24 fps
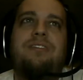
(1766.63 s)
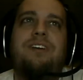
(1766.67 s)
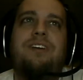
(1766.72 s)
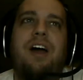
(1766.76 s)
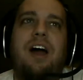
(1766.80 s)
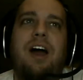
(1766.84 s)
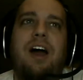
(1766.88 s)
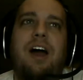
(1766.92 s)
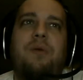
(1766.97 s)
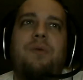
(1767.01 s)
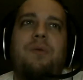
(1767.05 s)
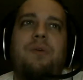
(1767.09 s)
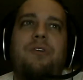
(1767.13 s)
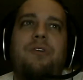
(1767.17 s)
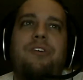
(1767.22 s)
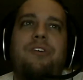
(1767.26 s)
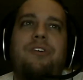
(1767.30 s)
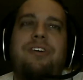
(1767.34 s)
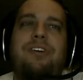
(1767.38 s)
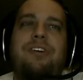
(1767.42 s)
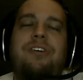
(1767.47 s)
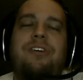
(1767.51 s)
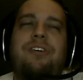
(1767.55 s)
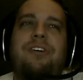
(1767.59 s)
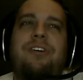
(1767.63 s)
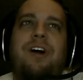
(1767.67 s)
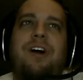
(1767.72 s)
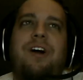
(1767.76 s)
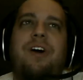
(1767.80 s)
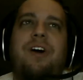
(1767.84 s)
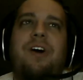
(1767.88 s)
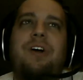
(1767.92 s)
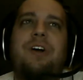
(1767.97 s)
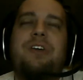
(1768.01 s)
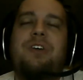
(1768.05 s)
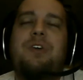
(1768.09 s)
I will kill
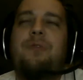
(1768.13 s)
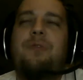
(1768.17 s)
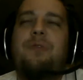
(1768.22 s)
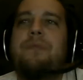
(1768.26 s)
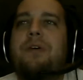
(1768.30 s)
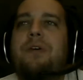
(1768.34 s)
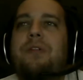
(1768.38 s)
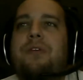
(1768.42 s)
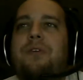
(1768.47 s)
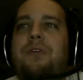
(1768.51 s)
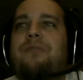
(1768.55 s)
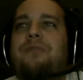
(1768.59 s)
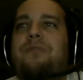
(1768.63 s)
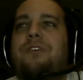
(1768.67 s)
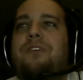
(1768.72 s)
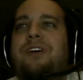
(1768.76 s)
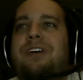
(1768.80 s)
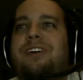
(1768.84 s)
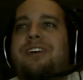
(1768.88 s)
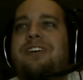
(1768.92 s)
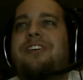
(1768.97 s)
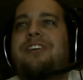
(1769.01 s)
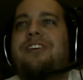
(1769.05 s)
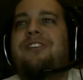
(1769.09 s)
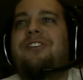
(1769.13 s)
all you motherfuckers.